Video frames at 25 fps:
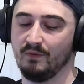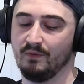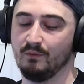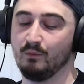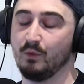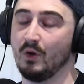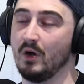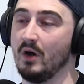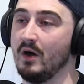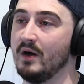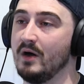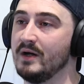
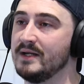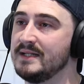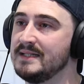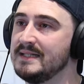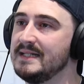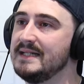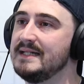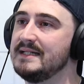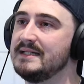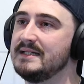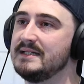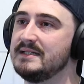What I
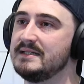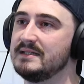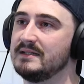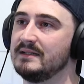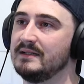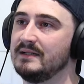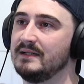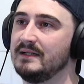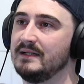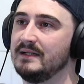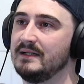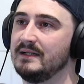needed
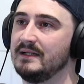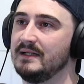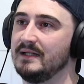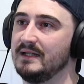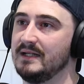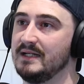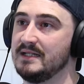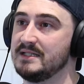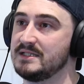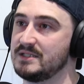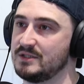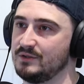
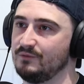is